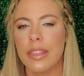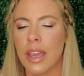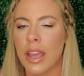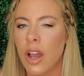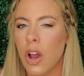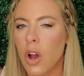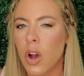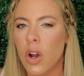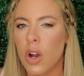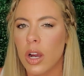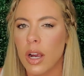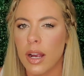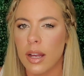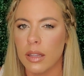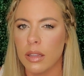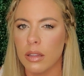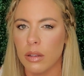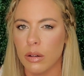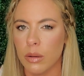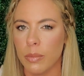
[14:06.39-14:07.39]
They are
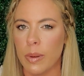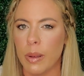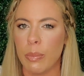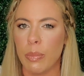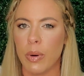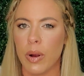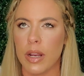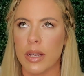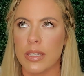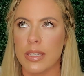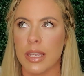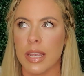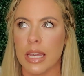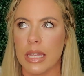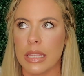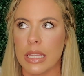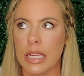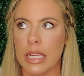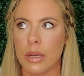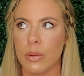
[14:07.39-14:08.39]
a little bit pricey. I
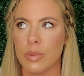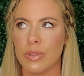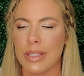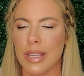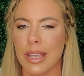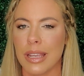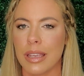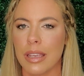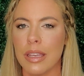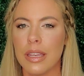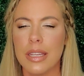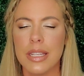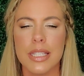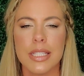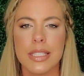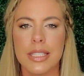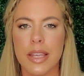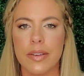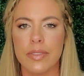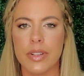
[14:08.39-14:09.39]
think it was like
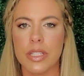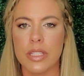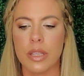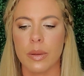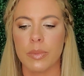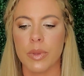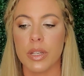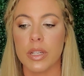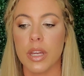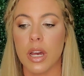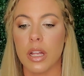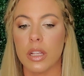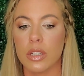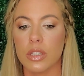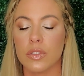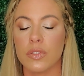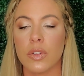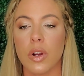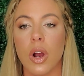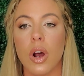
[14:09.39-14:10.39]
$70-something
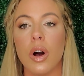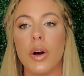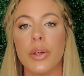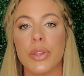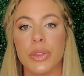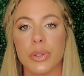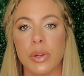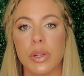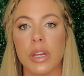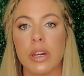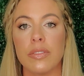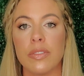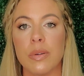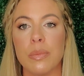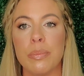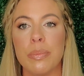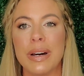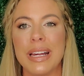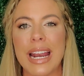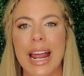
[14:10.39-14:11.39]
for all 3 of
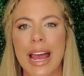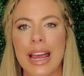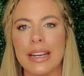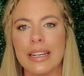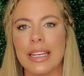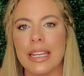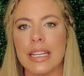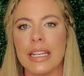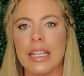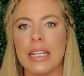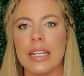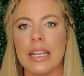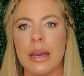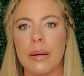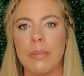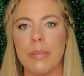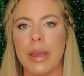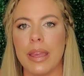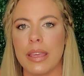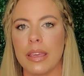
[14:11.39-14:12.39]
them, but I needed a
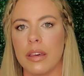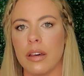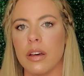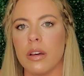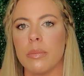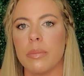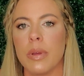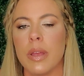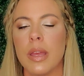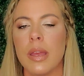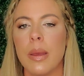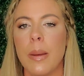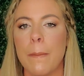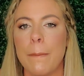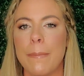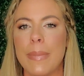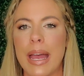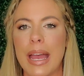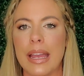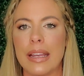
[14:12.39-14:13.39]
makeup
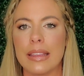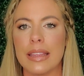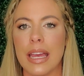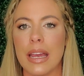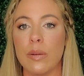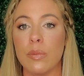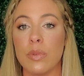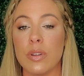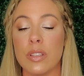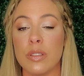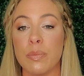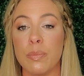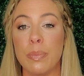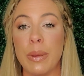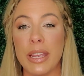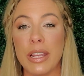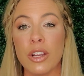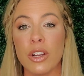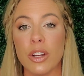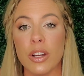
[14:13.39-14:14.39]
bag that was
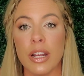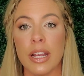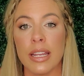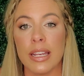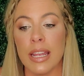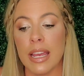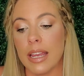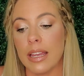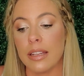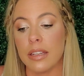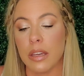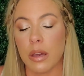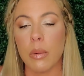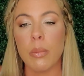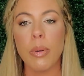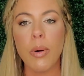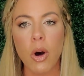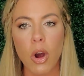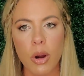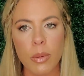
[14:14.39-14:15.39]
bigger and had
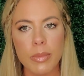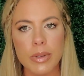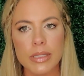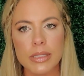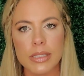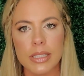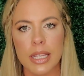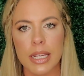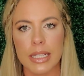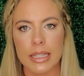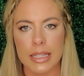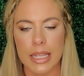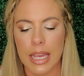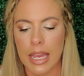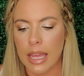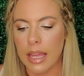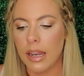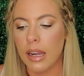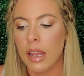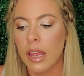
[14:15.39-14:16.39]
compartments like
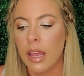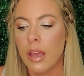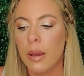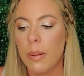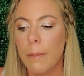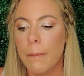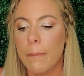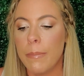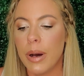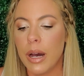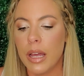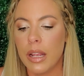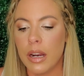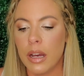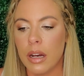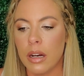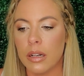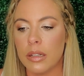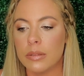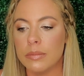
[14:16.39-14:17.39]
that. But
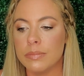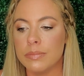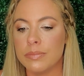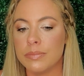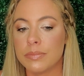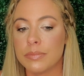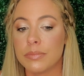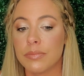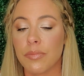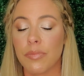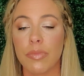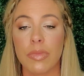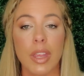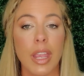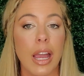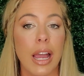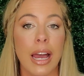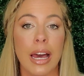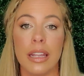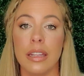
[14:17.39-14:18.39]

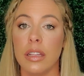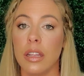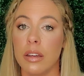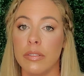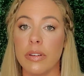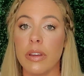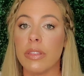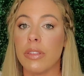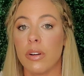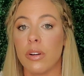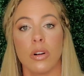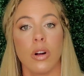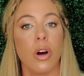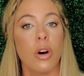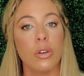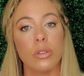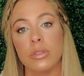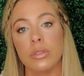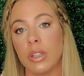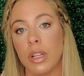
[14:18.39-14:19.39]
I love it. They're
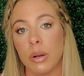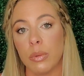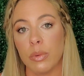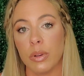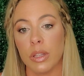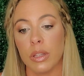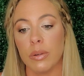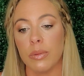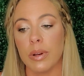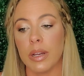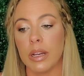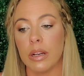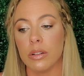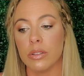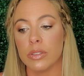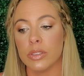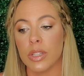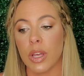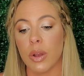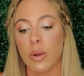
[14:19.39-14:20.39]
holding up really well.
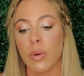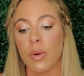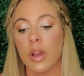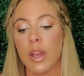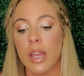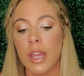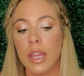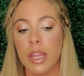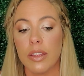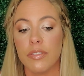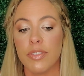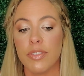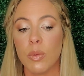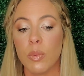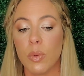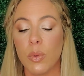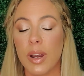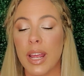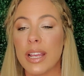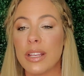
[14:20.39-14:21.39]
So if you
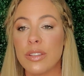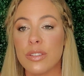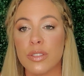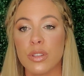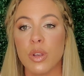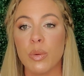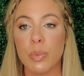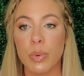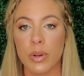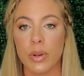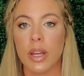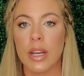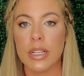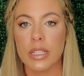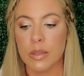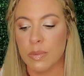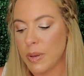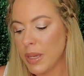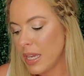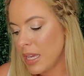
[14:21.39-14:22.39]
want a super
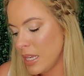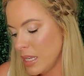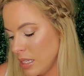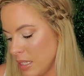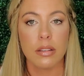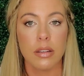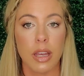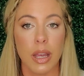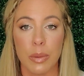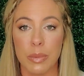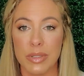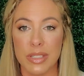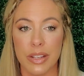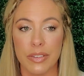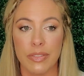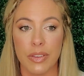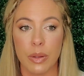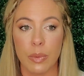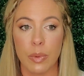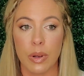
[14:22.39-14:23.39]
nice piece, I would
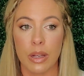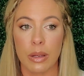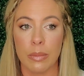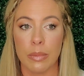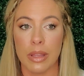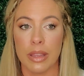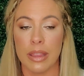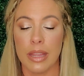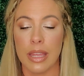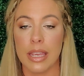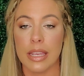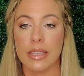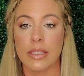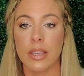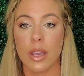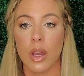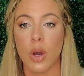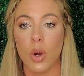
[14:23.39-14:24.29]
definitely recommend these.